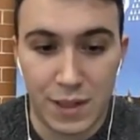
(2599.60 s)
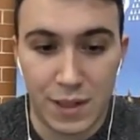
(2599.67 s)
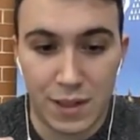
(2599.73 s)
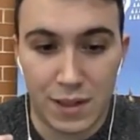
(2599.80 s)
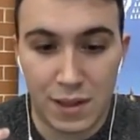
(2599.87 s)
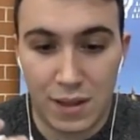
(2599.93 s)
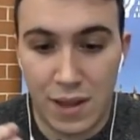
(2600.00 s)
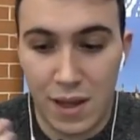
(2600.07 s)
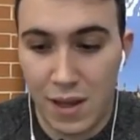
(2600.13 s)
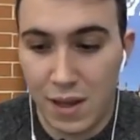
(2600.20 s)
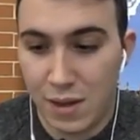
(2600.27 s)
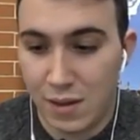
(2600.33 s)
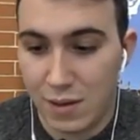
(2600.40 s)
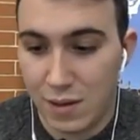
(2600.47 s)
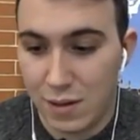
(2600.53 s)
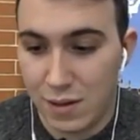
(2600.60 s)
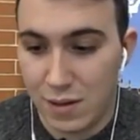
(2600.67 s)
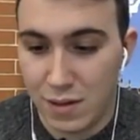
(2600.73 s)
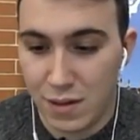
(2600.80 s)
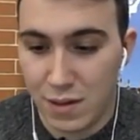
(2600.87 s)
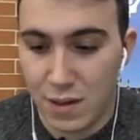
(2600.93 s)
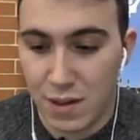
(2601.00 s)
they
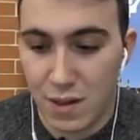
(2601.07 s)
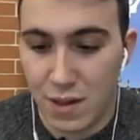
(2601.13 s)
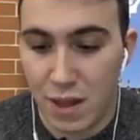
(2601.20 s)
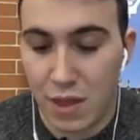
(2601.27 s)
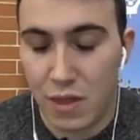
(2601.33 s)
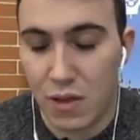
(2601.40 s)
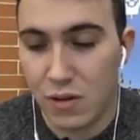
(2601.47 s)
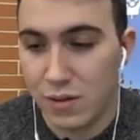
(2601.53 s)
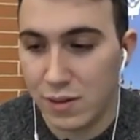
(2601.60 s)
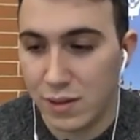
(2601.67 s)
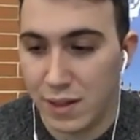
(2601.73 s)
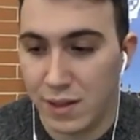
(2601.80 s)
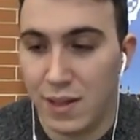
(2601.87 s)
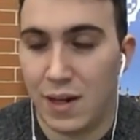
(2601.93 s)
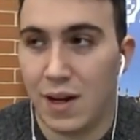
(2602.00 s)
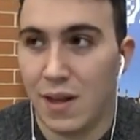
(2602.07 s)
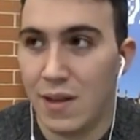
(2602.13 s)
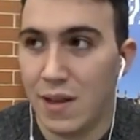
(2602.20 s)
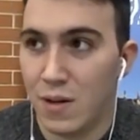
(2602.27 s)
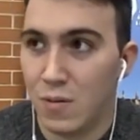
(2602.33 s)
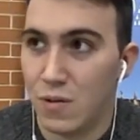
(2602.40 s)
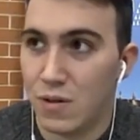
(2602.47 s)
thought that the
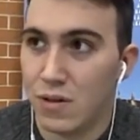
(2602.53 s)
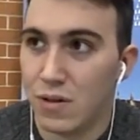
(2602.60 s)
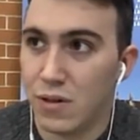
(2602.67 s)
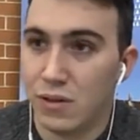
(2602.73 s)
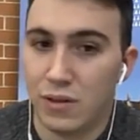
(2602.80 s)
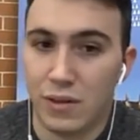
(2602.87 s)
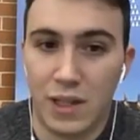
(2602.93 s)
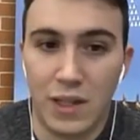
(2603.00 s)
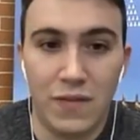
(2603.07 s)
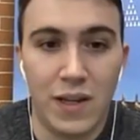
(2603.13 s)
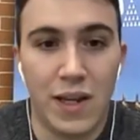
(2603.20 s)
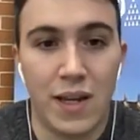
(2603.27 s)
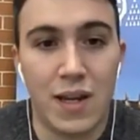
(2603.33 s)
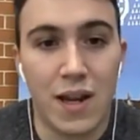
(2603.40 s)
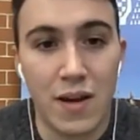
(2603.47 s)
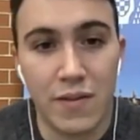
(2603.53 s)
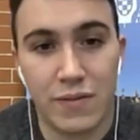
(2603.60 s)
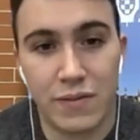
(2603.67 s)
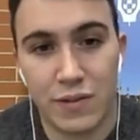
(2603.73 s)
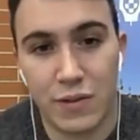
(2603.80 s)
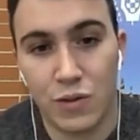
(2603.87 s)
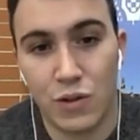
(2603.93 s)
radar was not giving
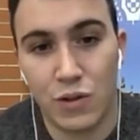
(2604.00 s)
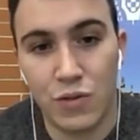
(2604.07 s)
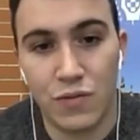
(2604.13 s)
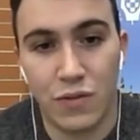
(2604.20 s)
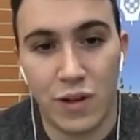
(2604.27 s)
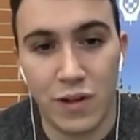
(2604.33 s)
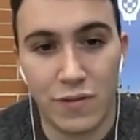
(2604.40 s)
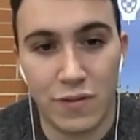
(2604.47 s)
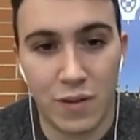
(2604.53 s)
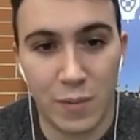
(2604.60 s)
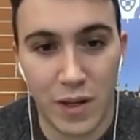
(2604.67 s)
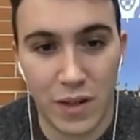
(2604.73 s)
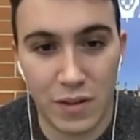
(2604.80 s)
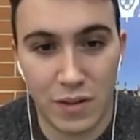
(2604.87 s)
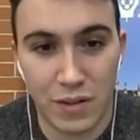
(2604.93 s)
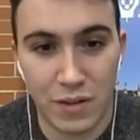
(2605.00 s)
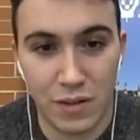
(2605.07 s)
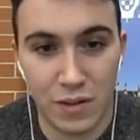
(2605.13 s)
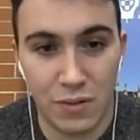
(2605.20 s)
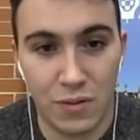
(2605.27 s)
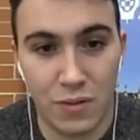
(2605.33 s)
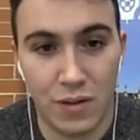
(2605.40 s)
enough useful information
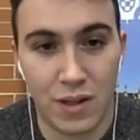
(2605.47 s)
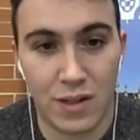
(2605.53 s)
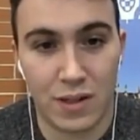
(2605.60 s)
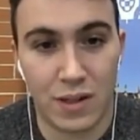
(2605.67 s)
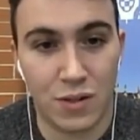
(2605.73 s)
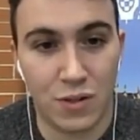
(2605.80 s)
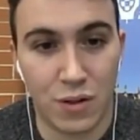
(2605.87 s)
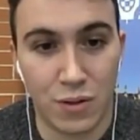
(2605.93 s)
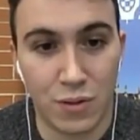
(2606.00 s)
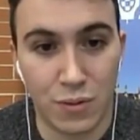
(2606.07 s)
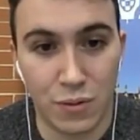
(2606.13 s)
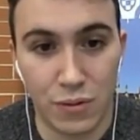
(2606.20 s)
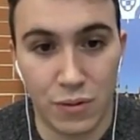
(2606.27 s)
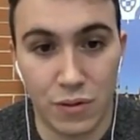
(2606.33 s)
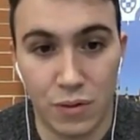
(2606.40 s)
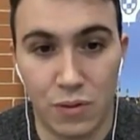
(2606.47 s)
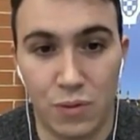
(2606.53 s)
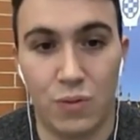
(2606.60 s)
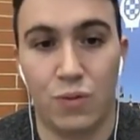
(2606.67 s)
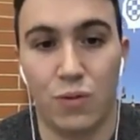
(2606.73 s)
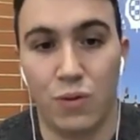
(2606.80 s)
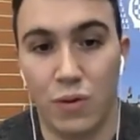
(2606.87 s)
to their sensor suite
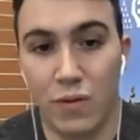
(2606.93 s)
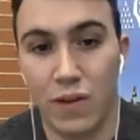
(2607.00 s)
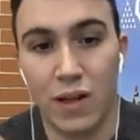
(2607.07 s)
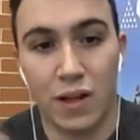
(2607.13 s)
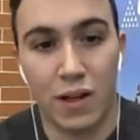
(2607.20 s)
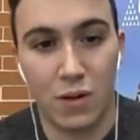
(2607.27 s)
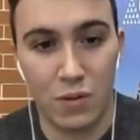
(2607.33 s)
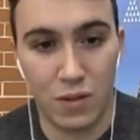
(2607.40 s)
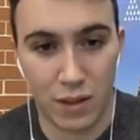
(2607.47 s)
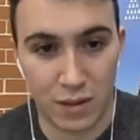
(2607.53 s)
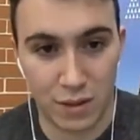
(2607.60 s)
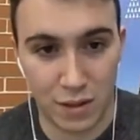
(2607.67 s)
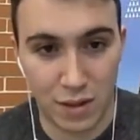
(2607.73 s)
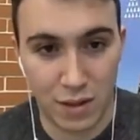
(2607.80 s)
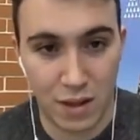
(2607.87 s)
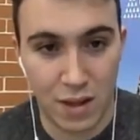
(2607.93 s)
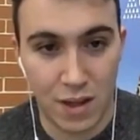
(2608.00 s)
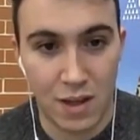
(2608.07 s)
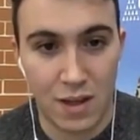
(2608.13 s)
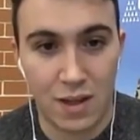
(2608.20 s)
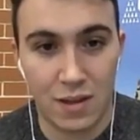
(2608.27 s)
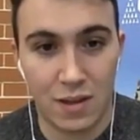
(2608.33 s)
to even include it.
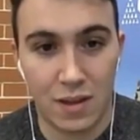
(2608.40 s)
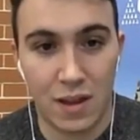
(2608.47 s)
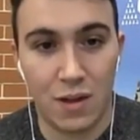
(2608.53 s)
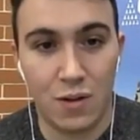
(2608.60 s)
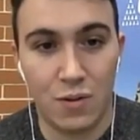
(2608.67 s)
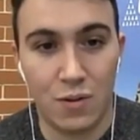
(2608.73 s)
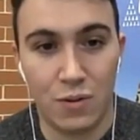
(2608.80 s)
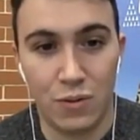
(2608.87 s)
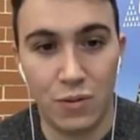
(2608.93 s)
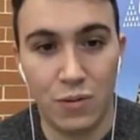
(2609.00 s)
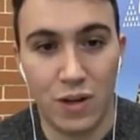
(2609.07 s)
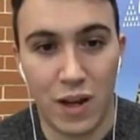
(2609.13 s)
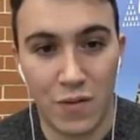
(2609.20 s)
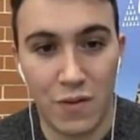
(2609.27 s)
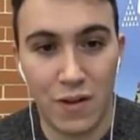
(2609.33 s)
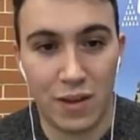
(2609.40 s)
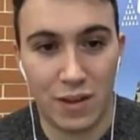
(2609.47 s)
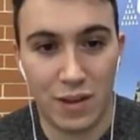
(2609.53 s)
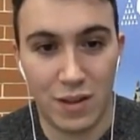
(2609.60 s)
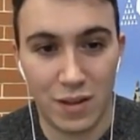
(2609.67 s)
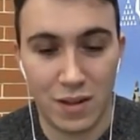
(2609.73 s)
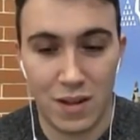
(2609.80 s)
They could do
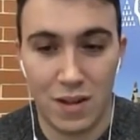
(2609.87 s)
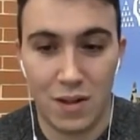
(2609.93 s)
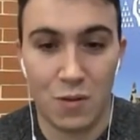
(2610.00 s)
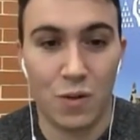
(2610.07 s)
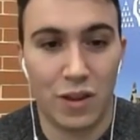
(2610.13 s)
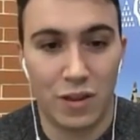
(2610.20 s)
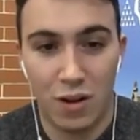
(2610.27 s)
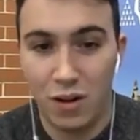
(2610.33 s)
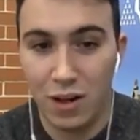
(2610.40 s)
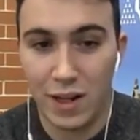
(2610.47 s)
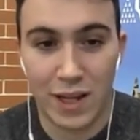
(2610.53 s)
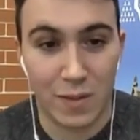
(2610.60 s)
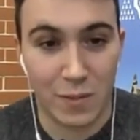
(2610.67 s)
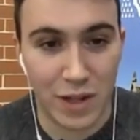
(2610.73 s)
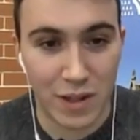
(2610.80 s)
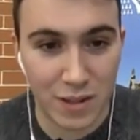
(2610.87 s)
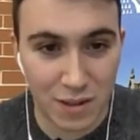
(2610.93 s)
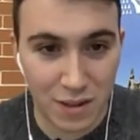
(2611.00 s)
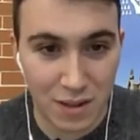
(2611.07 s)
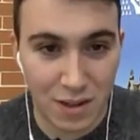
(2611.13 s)
everything with only cameras.